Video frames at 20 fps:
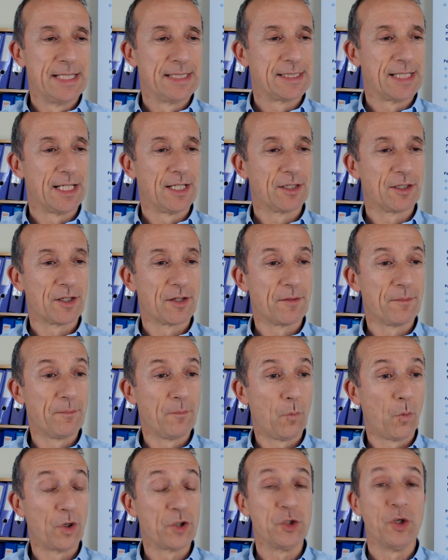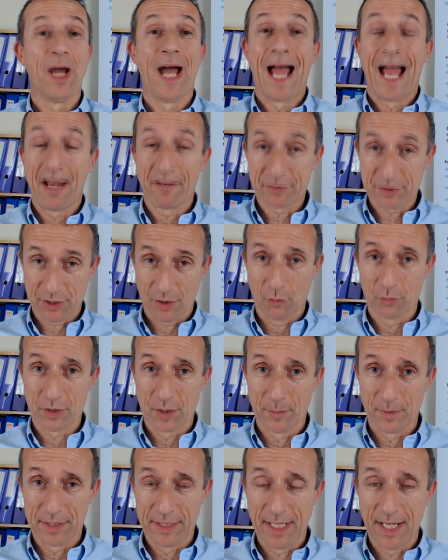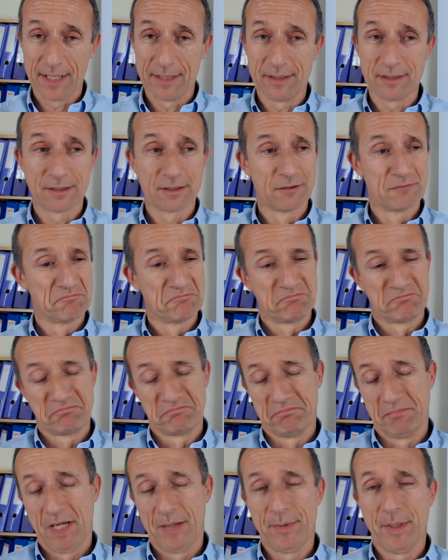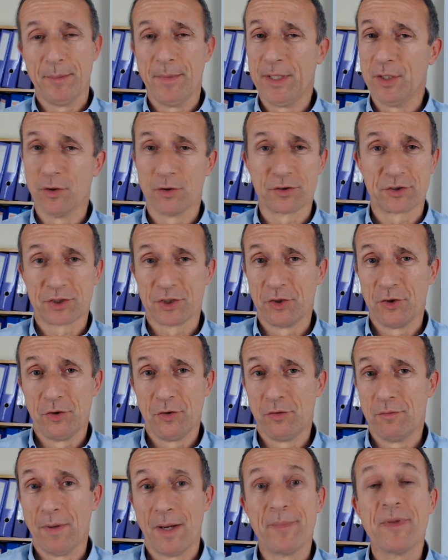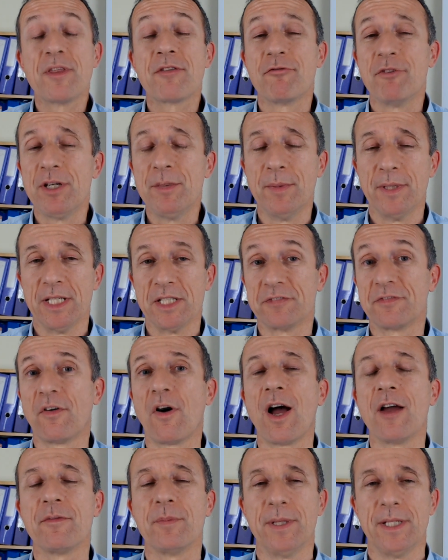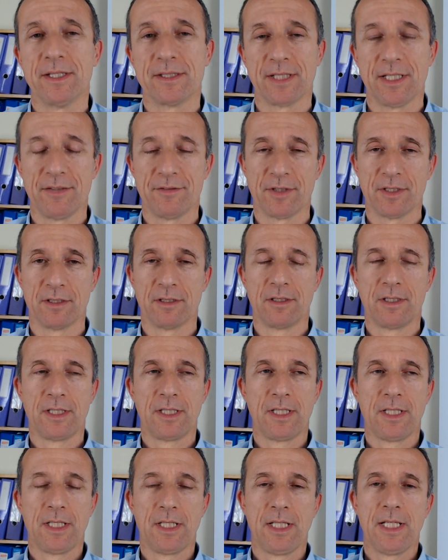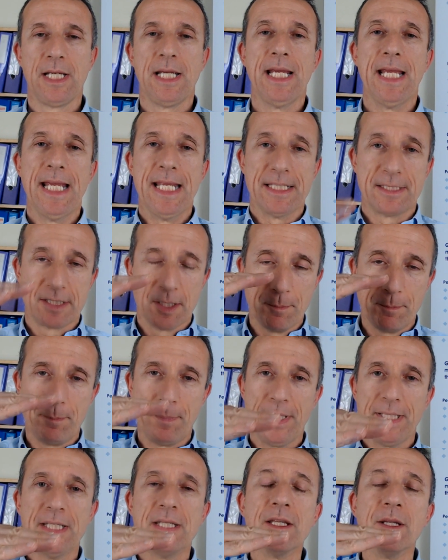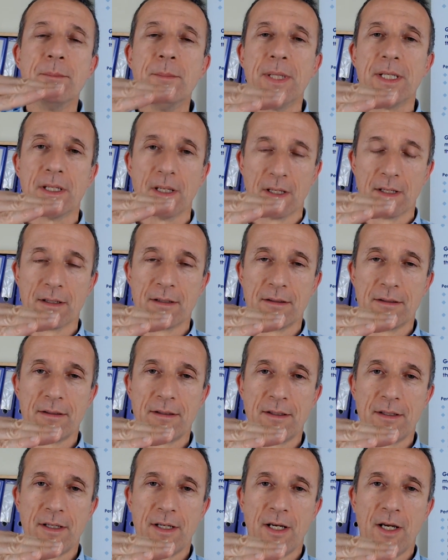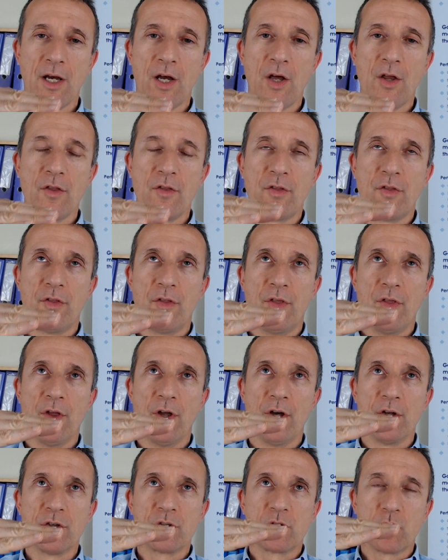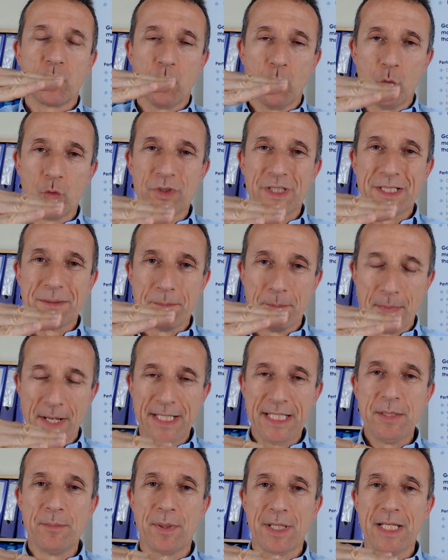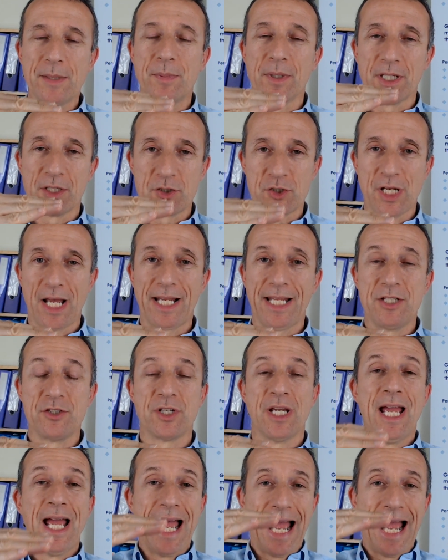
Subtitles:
Telling them what you have told them at the end, maybe a minute or two, maybe 3 minutes, 5 minutes even. It's the bit in the middle that causes many people a challenge.